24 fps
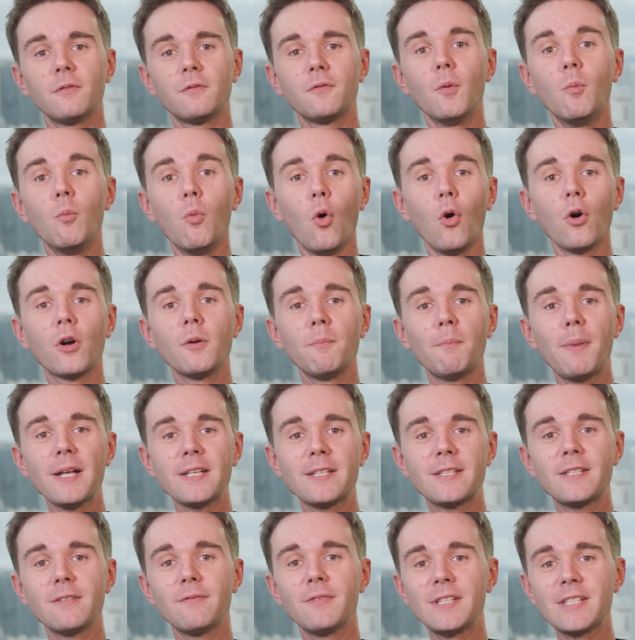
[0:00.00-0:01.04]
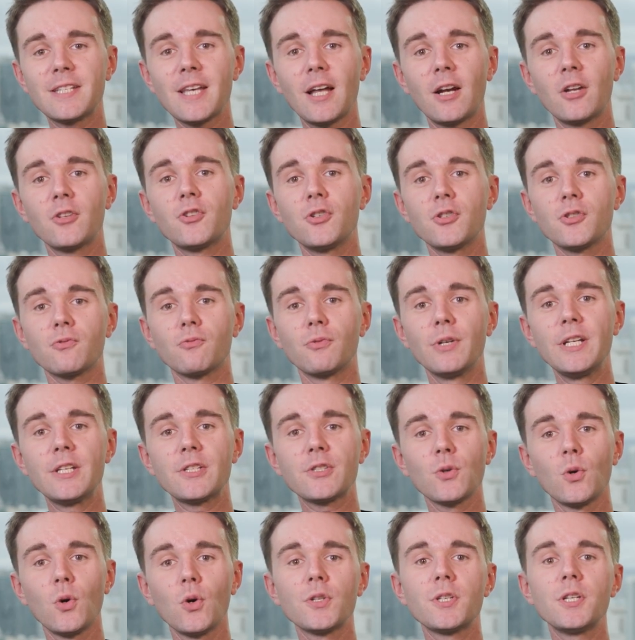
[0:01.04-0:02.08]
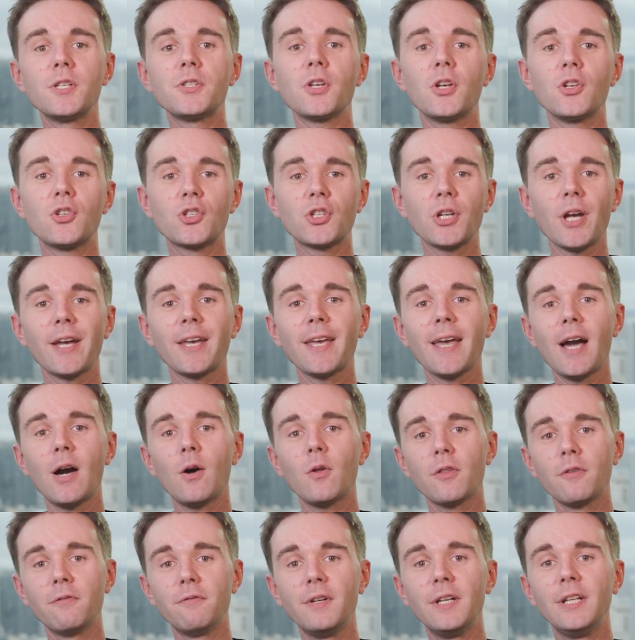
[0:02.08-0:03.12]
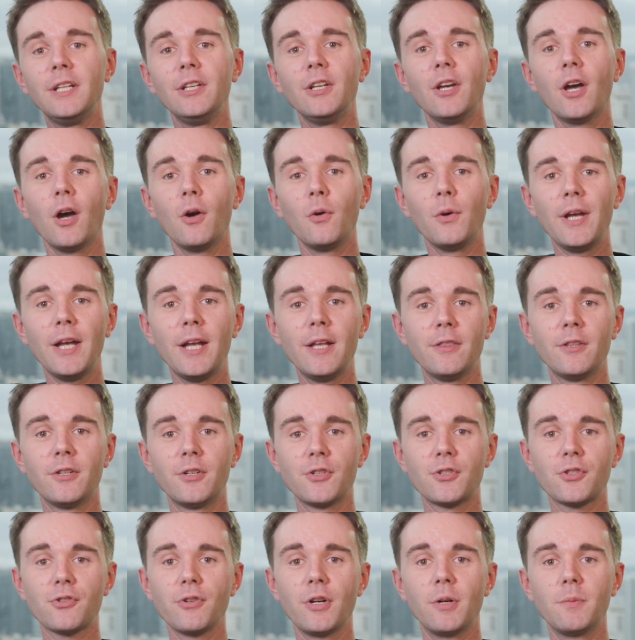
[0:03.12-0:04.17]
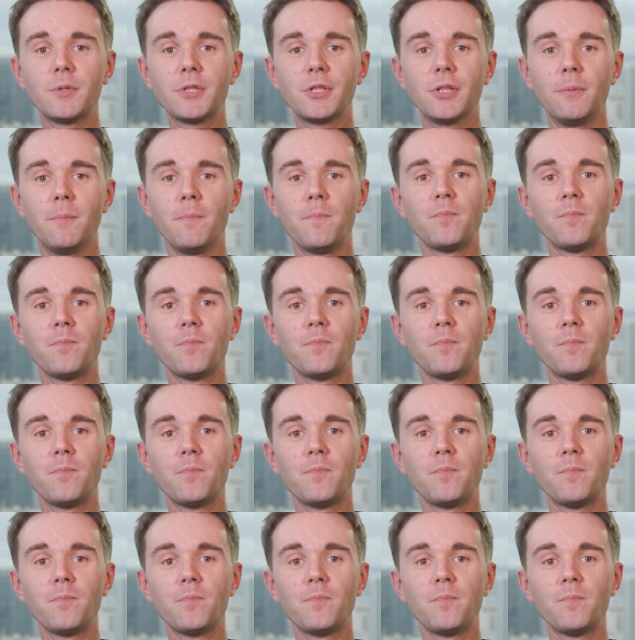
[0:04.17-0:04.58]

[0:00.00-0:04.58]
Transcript: For more competitive intelligence resources, check out the video in the description.